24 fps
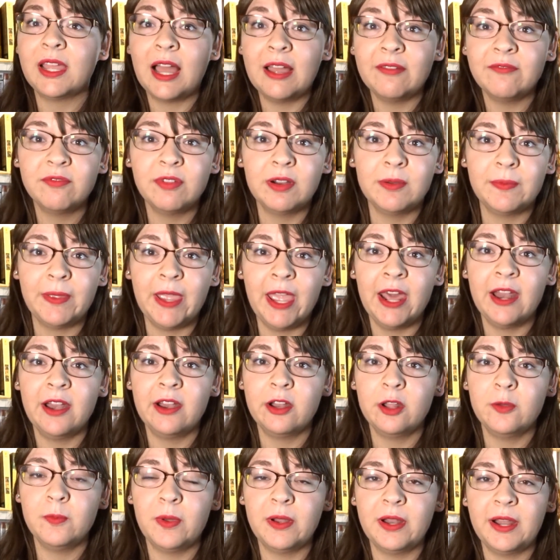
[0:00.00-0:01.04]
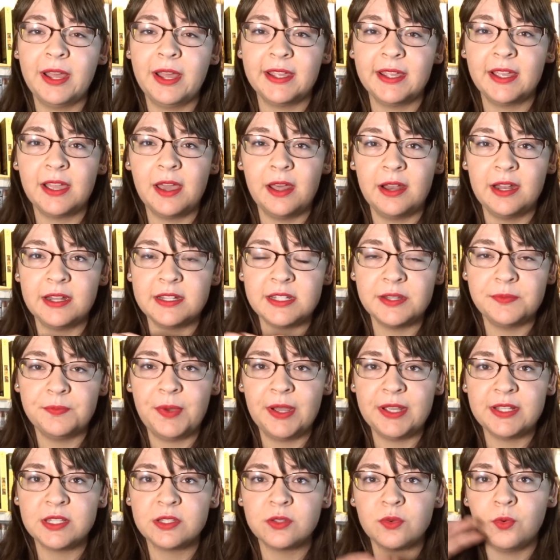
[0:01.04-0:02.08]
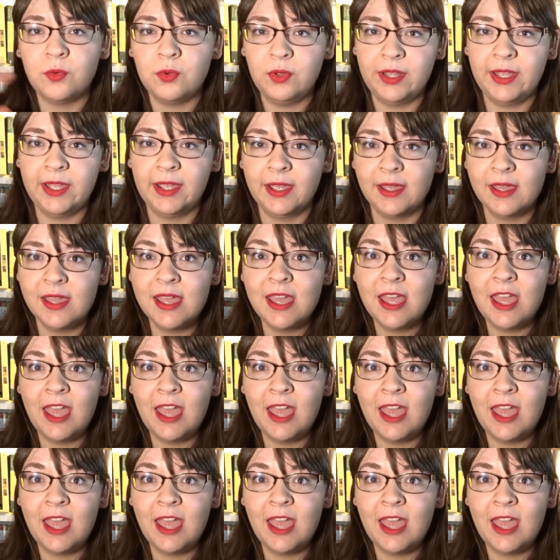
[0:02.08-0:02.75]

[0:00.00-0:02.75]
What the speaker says: I'm from Canada, but kind of did my schooling